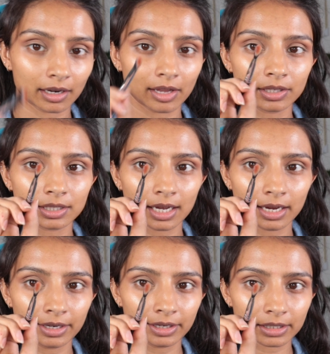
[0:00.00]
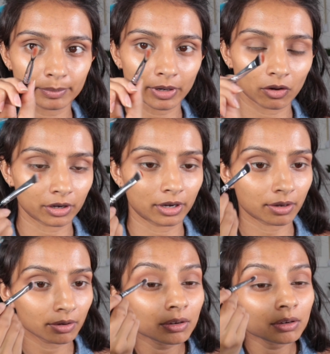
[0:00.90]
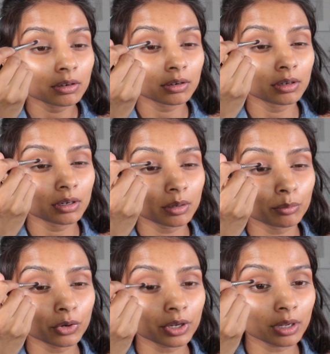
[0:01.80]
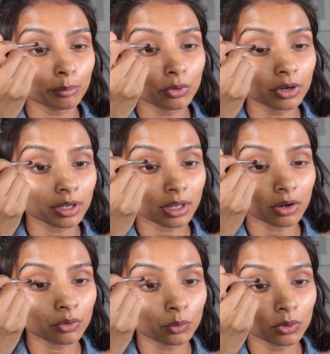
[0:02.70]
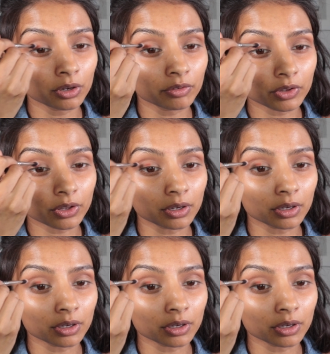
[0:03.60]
like the tiniest bit on it. And putting that all over the